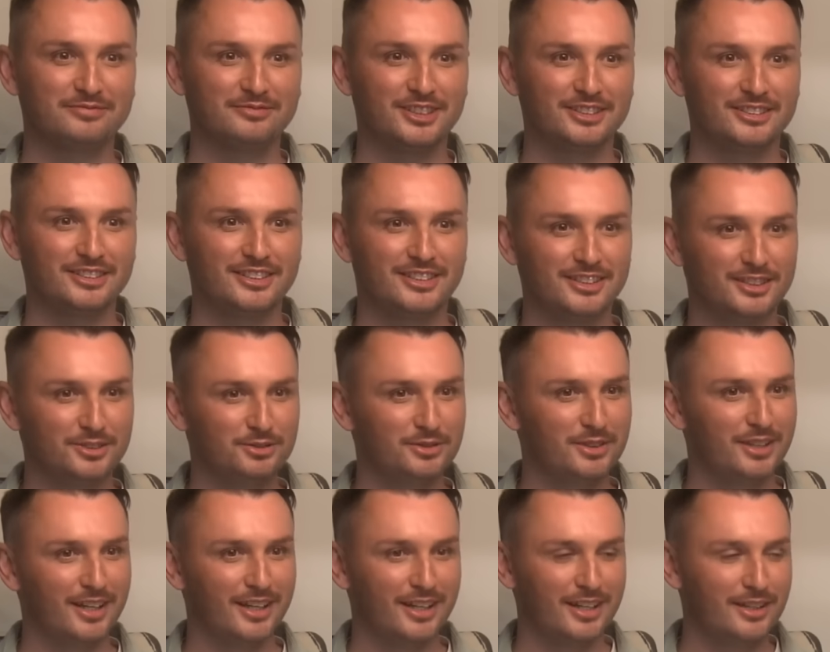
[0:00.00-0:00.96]
yes.
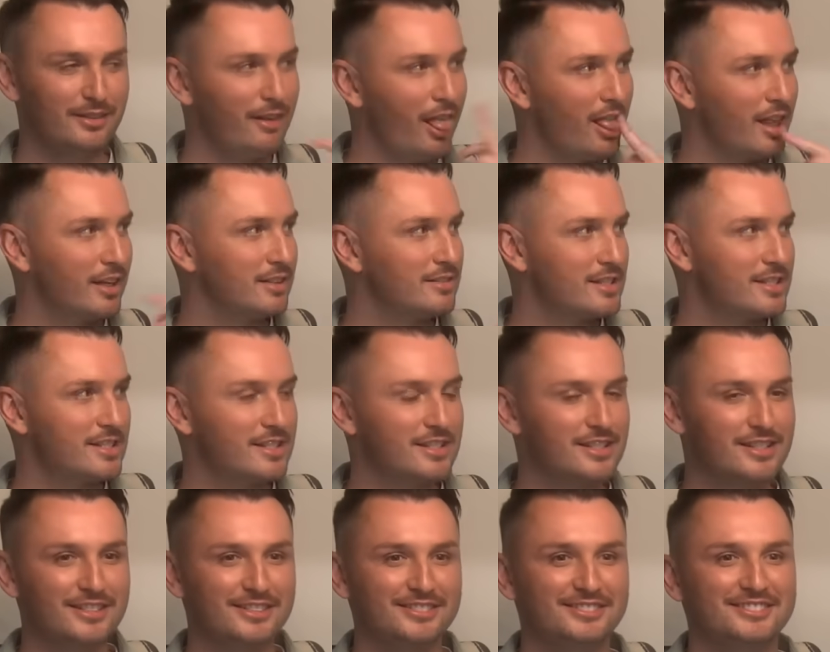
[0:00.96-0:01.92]
Okay. Yes.
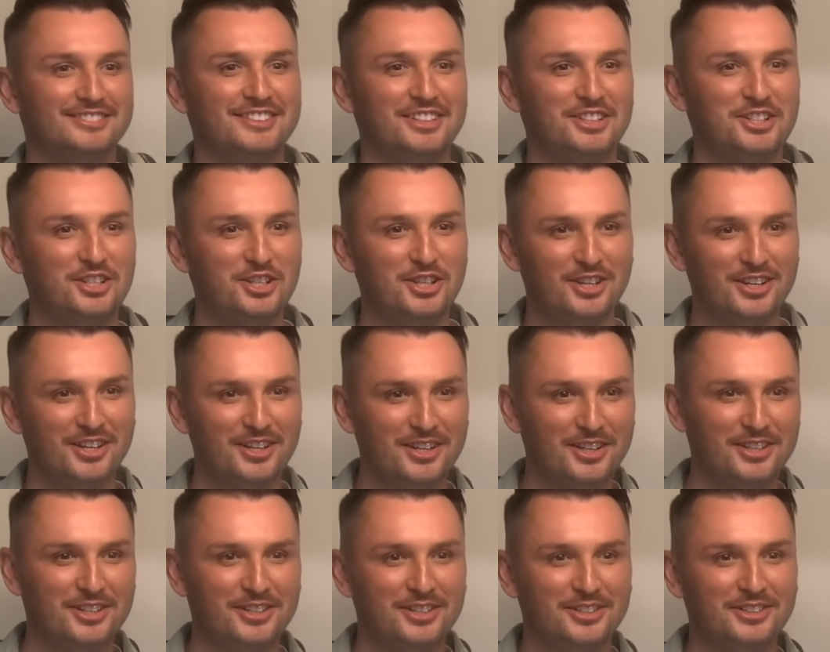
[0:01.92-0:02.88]
I Thank
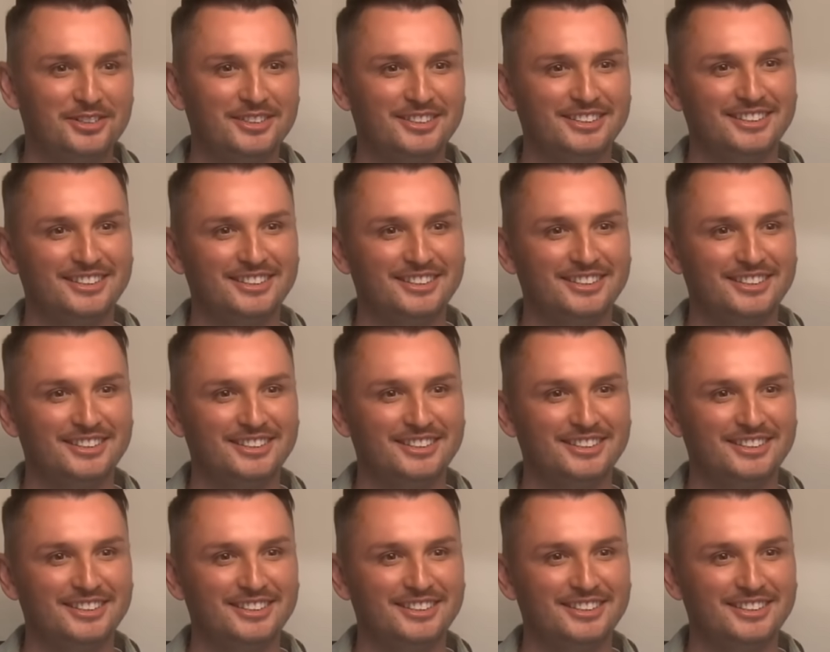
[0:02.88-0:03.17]
know, you. I